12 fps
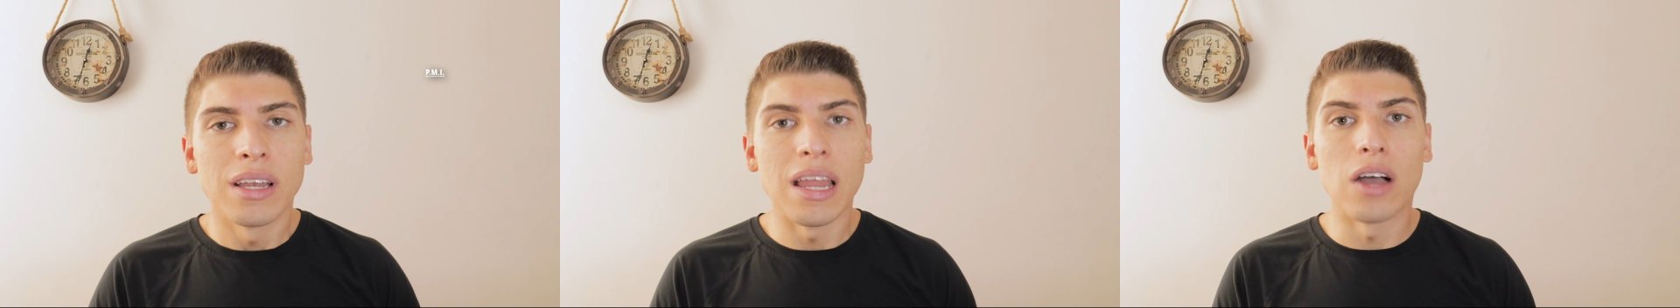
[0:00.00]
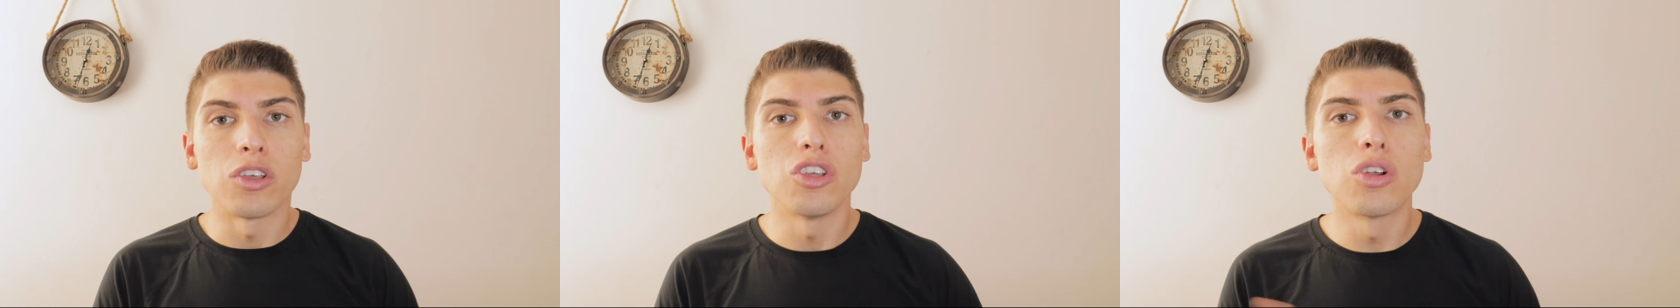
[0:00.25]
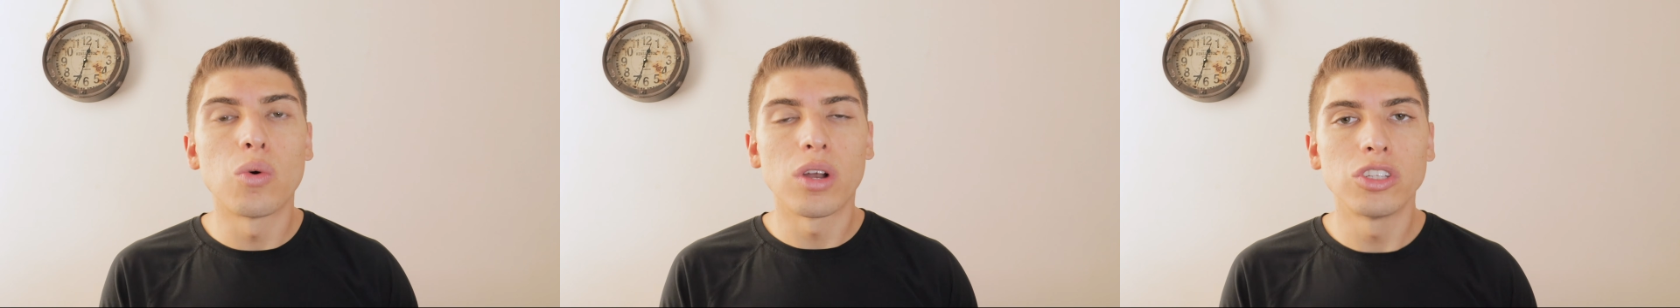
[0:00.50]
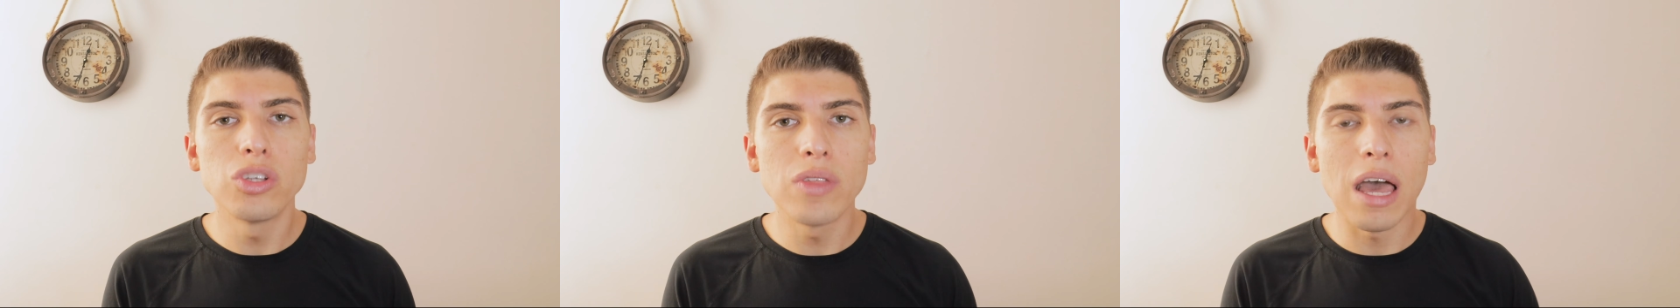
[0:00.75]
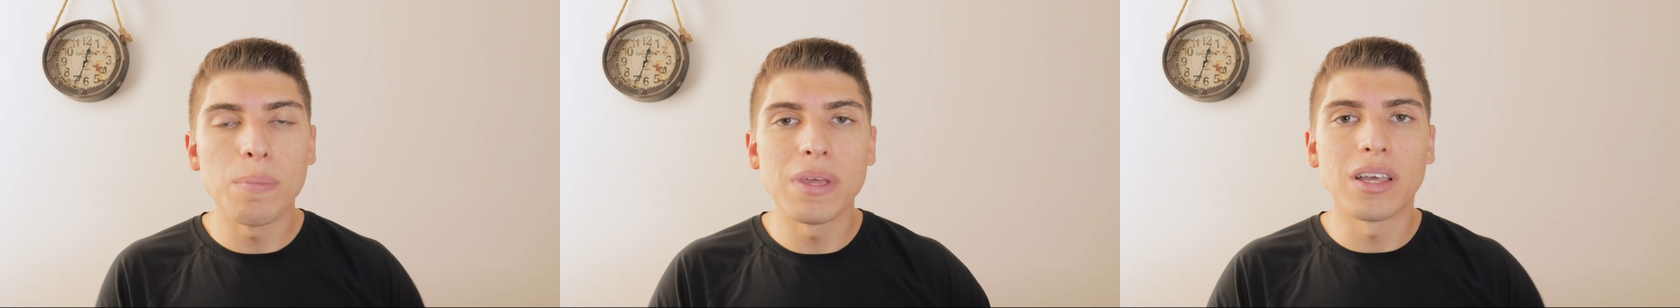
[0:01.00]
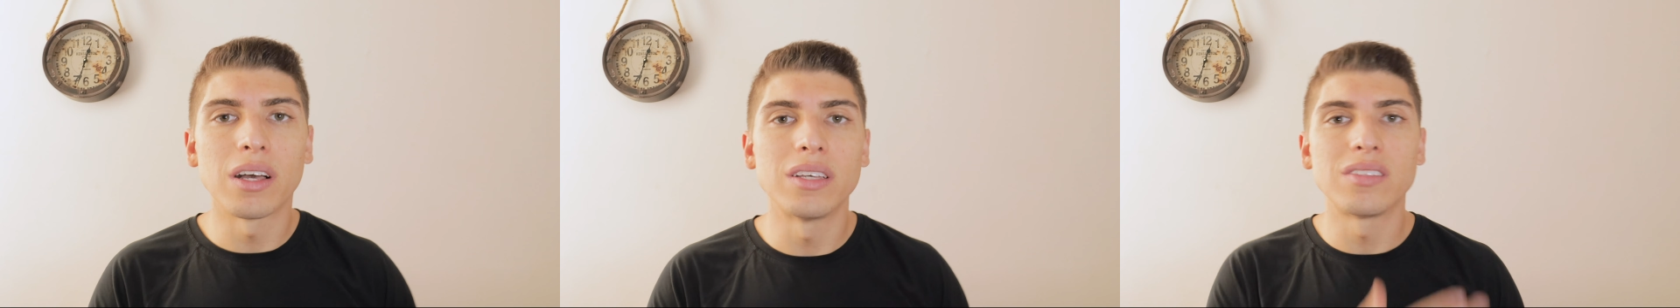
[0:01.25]
Now, you don't want to do that
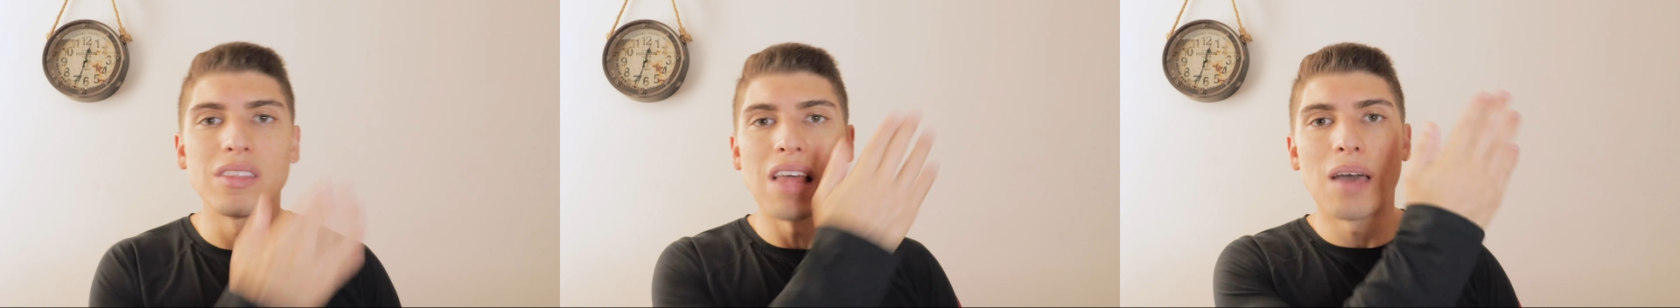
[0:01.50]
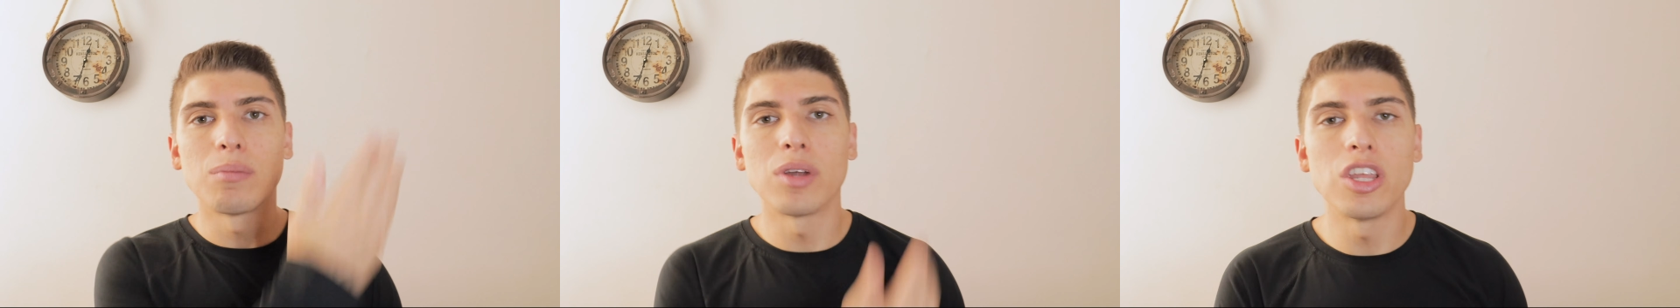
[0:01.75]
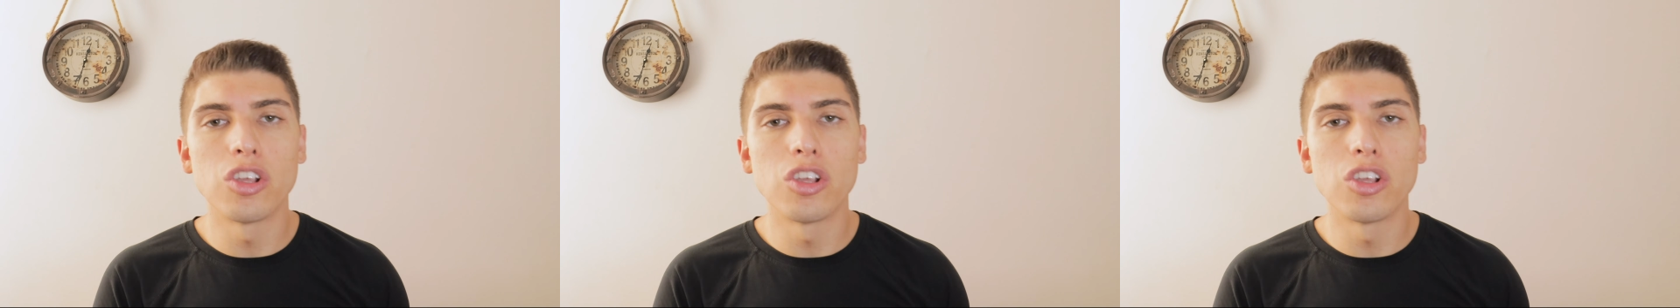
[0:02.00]
because that money